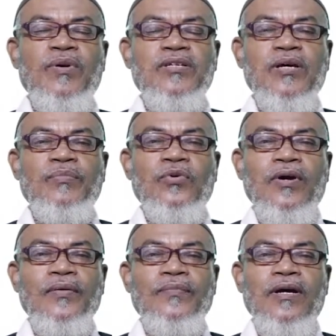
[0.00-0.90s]
is Abdul
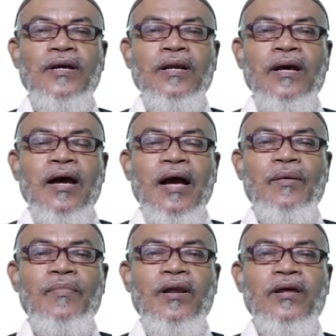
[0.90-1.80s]
Rahman.
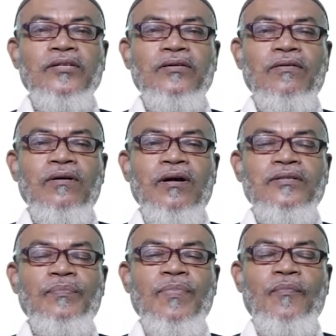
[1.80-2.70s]
I'm a lecturer
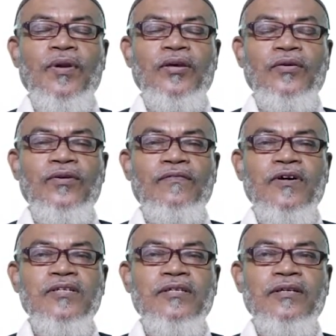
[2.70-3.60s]
at a public
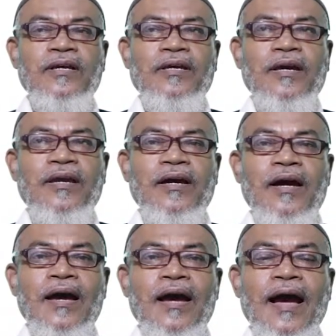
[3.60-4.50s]
university in Kenya.
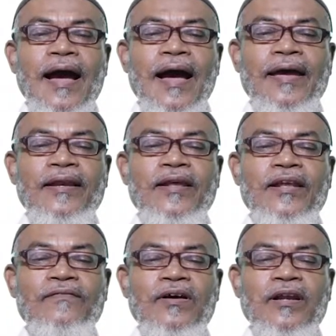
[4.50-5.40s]
I
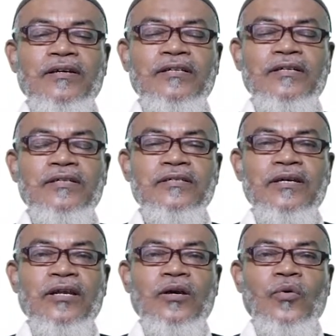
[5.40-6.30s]
deliver lectures
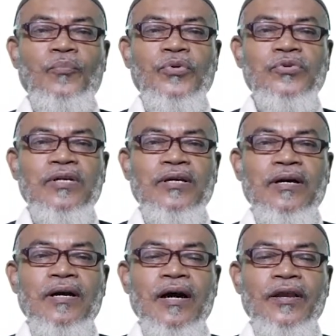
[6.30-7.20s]
in
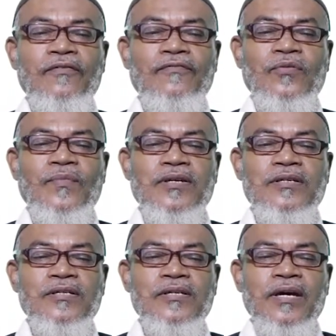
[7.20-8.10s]
computing and
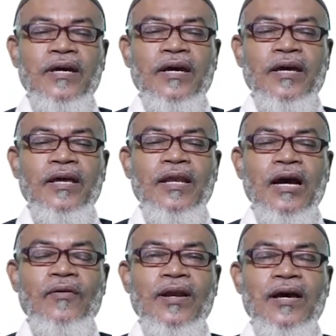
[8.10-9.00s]
informatics. In
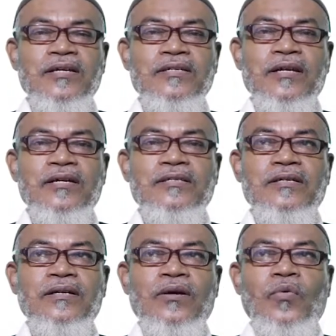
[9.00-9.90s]
our last
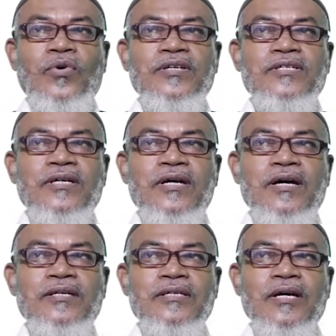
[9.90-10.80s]
lesson, we
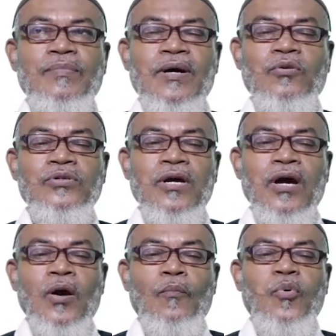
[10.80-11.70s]
discussed about
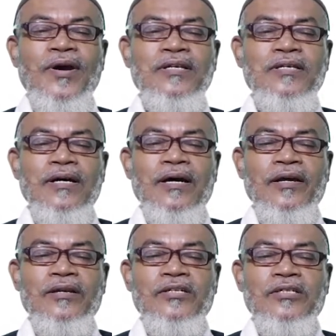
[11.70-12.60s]
pointer
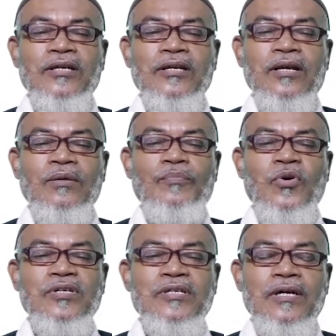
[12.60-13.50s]
addition and
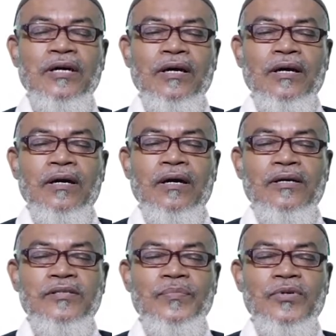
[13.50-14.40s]
pointer
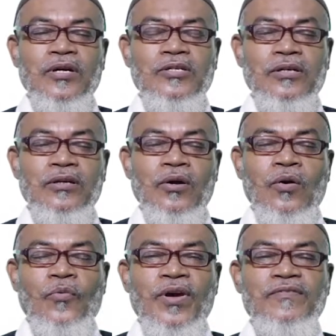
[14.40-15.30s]
subtraction.
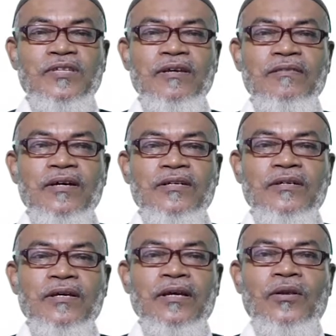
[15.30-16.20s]
We had seen that
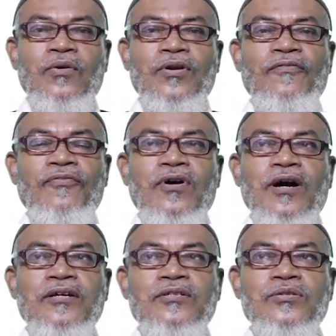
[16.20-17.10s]
in order for
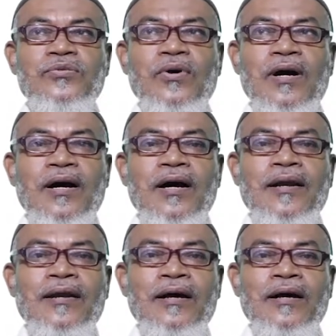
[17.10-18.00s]
us to
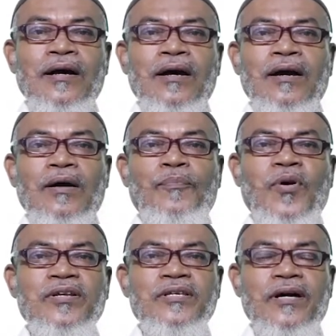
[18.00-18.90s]
add
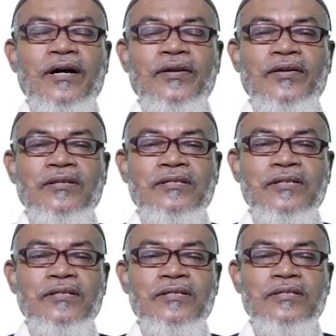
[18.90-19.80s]
pointer
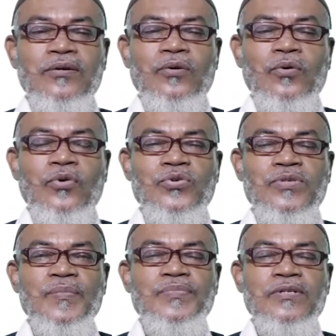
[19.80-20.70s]
addresses or to
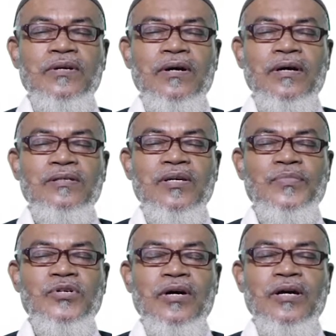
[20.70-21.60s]

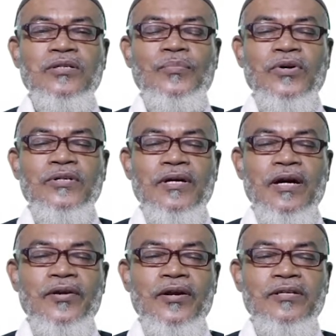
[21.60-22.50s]
subtract pointer
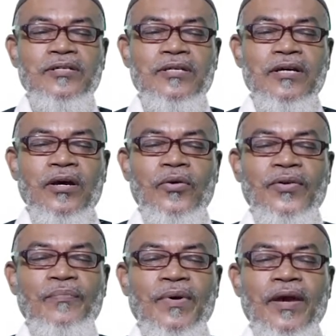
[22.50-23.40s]
address, will
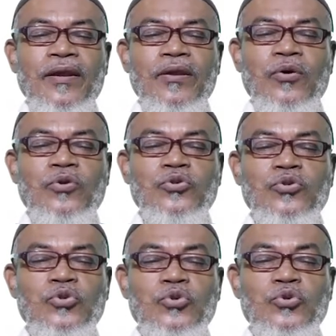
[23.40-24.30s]
depend on
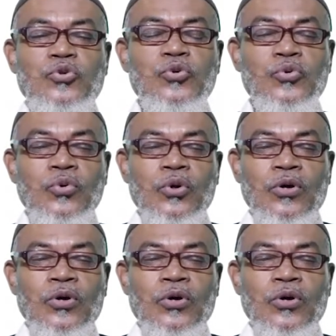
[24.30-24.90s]
two